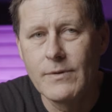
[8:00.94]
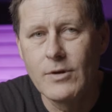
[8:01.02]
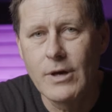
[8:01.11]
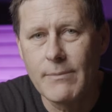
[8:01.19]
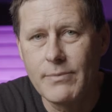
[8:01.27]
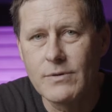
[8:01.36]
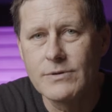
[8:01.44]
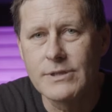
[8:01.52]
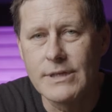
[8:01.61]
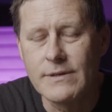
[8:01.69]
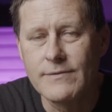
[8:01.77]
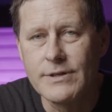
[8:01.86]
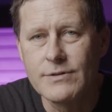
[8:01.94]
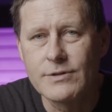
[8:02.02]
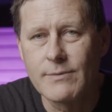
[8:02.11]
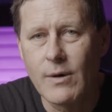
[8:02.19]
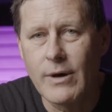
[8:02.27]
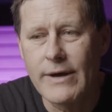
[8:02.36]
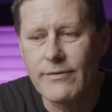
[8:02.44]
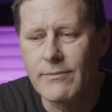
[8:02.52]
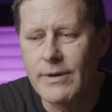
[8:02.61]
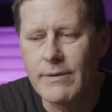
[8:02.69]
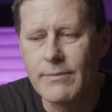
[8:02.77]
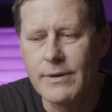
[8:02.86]
couples and individuals, my wife and
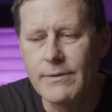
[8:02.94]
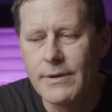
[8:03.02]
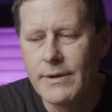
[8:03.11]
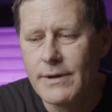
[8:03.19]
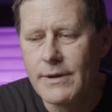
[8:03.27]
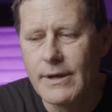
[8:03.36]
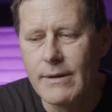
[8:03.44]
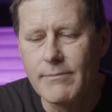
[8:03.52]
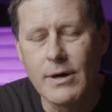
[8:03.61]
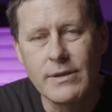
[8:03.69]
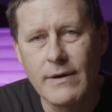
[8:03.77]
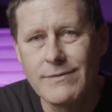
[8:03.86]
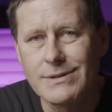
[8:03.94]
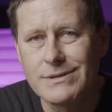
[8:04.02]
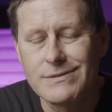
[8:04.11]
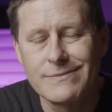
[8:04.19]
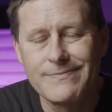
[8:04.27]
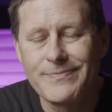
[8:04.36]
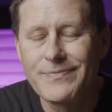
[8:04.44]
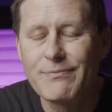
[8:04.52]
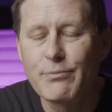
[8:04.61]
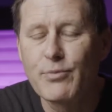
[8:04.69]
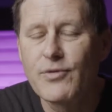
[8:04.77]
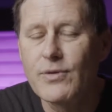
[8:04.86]
me, but both of us
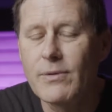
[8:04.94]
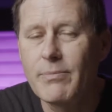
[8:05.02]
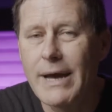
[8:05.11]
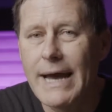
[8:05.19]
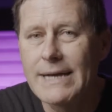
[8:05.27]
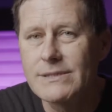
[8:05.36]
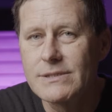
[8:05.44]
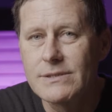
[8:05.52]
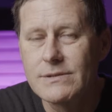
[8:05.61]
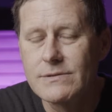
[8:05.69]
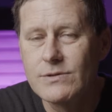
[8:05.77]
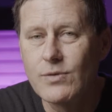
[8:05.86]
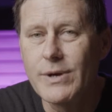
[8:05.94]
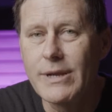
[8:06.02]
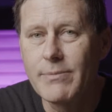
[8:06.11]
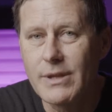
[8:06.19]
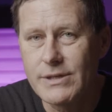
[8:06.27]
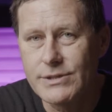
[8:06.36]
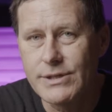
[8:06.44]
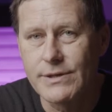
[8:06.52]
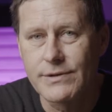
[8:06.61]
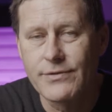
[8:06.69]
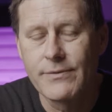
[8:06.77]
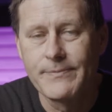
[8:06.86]
for the past 20 plus
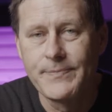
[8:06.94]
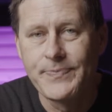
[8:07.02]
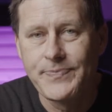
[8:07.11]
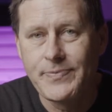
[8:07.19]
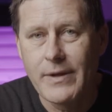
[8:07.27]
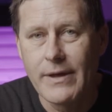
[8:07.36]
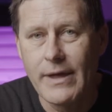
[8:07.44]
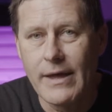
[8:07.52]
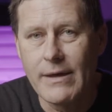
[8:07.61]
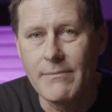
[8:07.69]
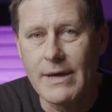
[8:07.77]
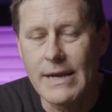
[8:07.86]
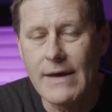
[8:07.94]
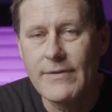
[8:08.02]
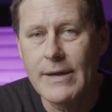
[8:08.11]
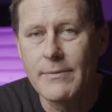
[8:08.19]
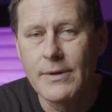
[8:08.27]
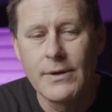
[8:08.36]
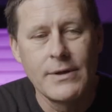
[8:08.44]
years. And I've